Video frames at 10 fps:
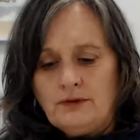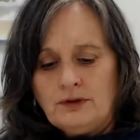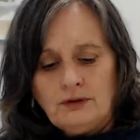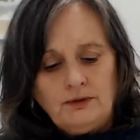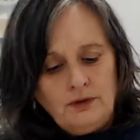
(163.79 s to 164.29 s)

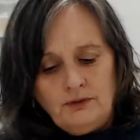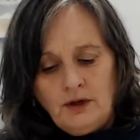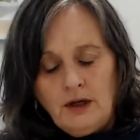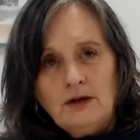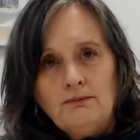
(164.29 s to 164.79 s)
So if you've
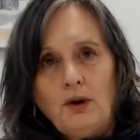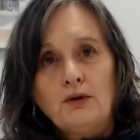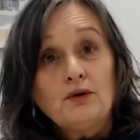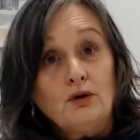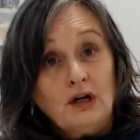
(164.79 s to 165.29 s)

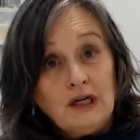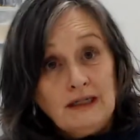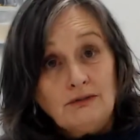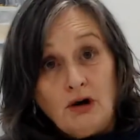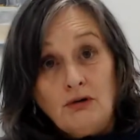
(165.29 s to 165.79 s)
both got clear
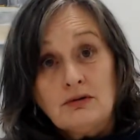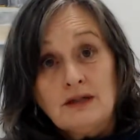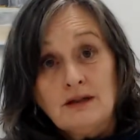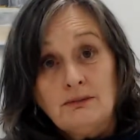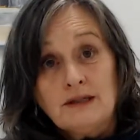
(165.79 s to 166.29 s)
roles in
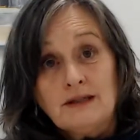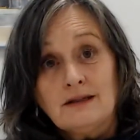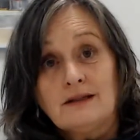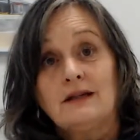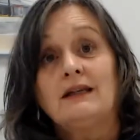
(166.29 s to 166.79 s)
the
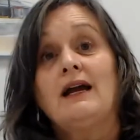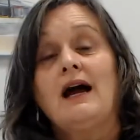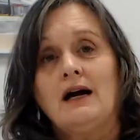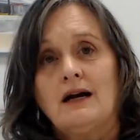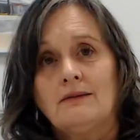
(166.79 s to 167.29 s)
business and clear
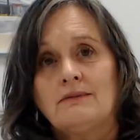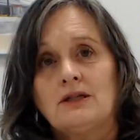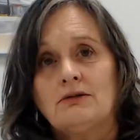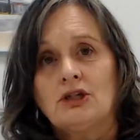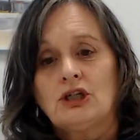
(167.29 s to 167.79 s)
outcomes
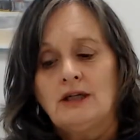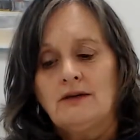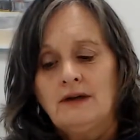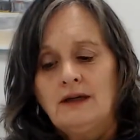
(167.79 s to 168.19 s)
to achieve,